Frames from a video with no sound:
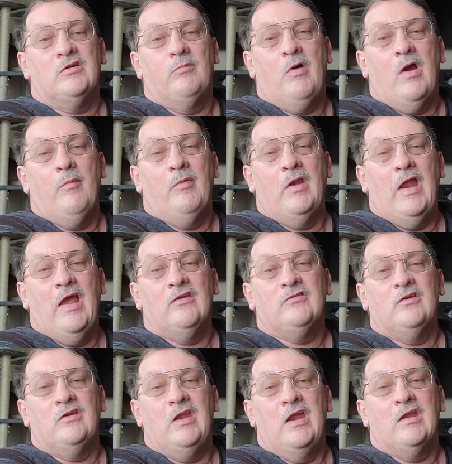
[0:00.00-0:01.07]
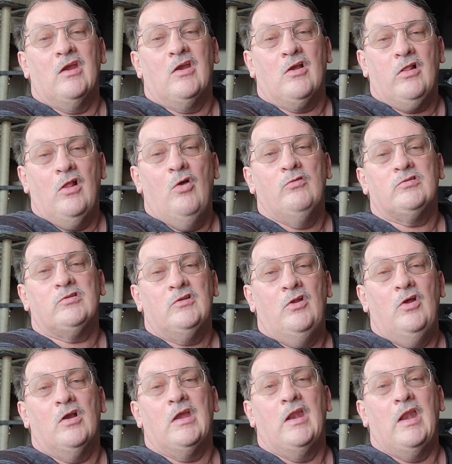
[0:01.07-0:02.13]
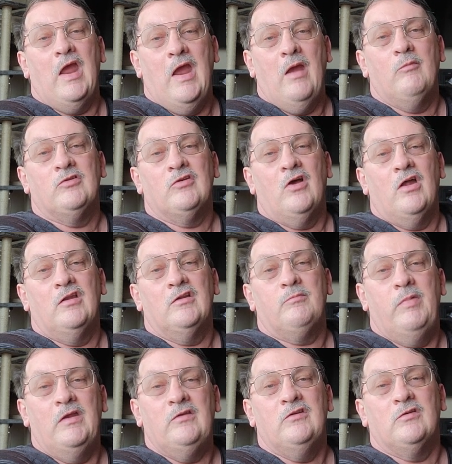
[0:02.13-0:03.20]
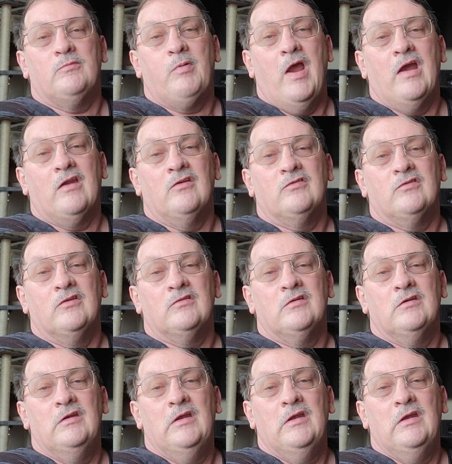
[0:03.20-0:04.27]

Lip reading: Department has to take a close look at Amazon's business practices.